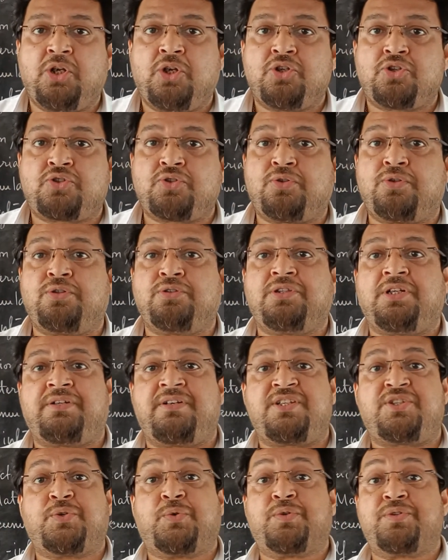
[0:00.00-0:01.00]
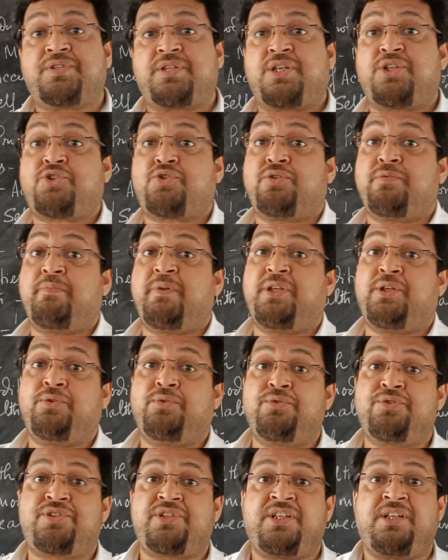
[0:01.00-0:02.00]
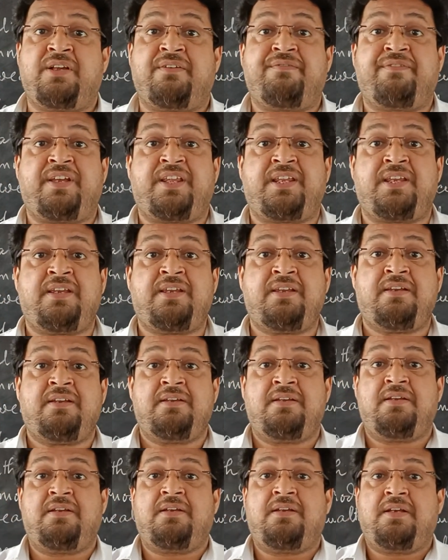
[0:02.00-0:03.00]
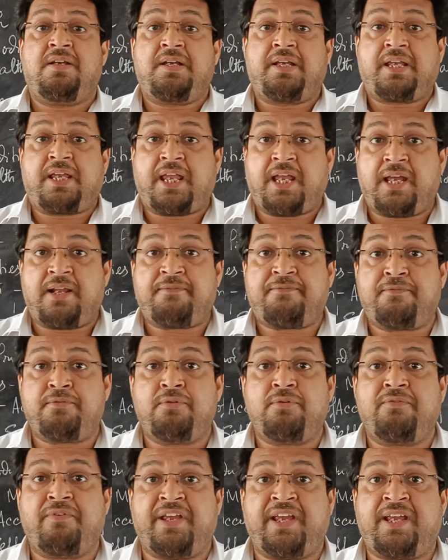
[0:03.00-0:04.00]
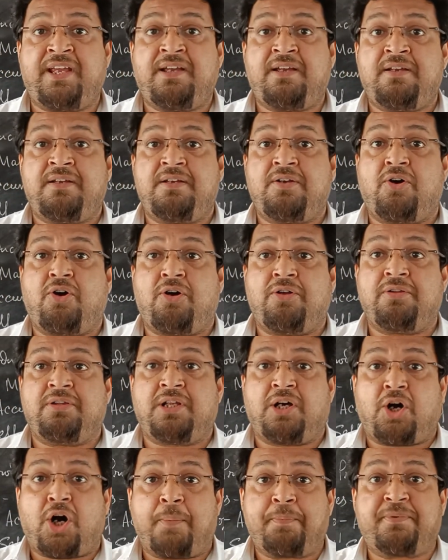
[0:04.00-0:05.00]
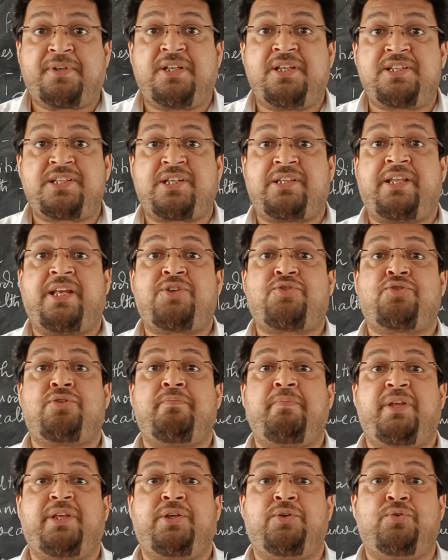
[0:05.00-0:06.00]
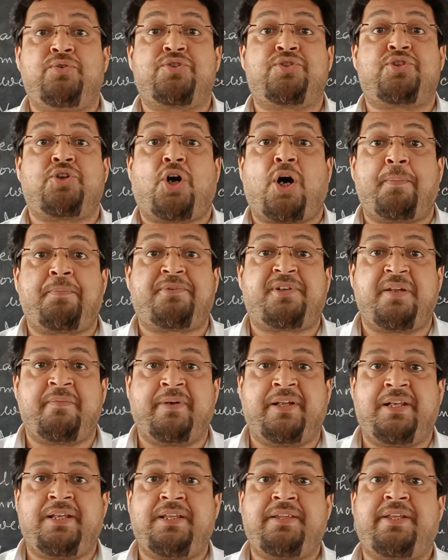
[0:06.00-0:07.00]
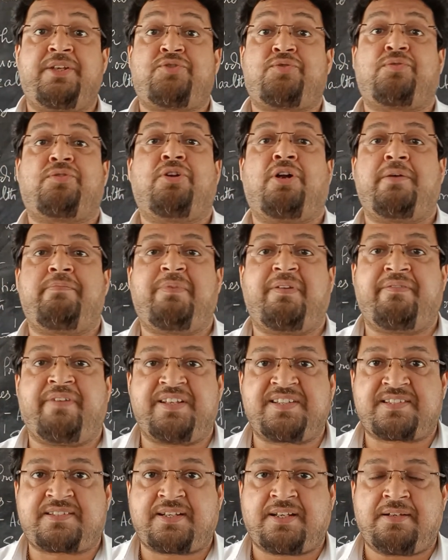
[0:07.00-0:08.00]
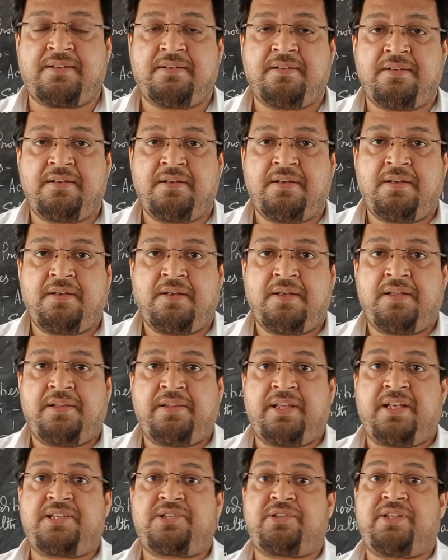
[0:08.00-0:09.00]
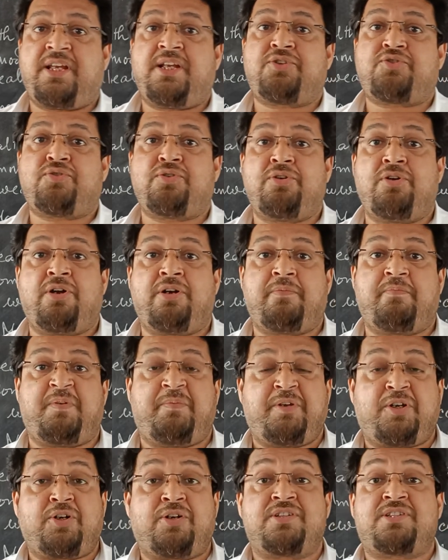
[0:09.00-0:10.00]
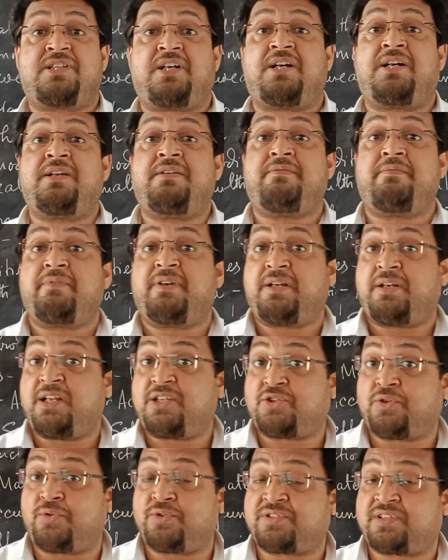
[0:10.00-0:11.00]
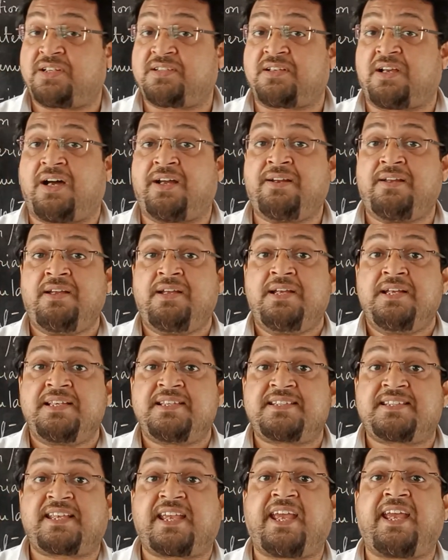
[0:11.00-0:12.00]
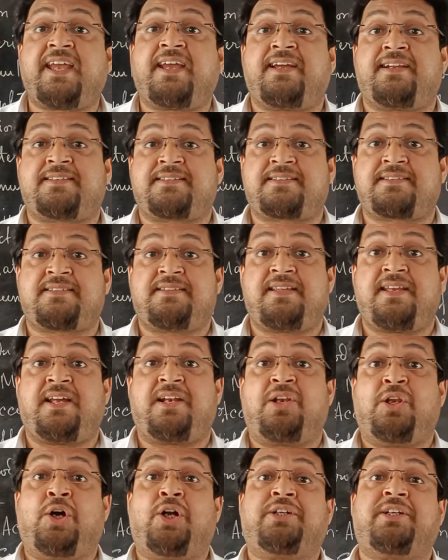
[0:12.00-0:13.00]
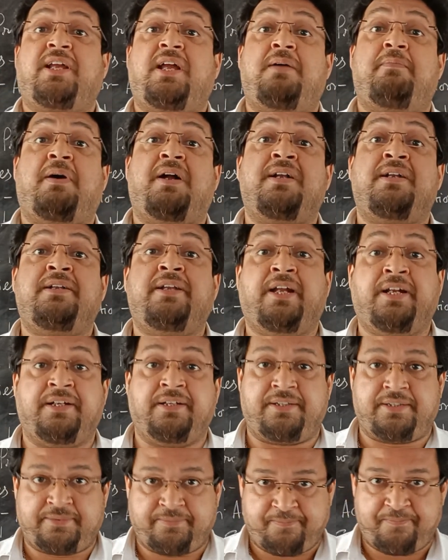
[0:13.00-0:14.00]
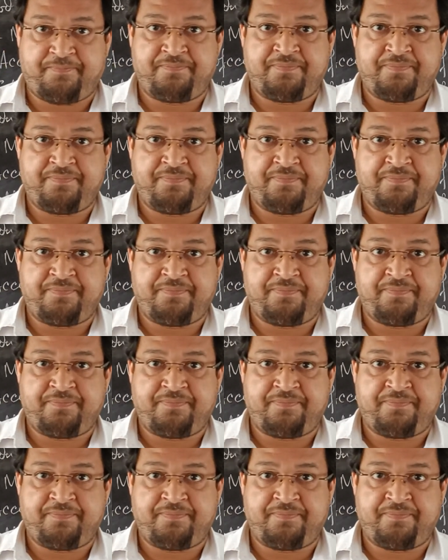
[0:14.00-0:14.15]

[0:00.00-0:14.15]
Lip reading: So the resources should be used in a very careful way. They should be used optimally, they should not be wasted. There should not be, because the resources are scarce, they are not abundant.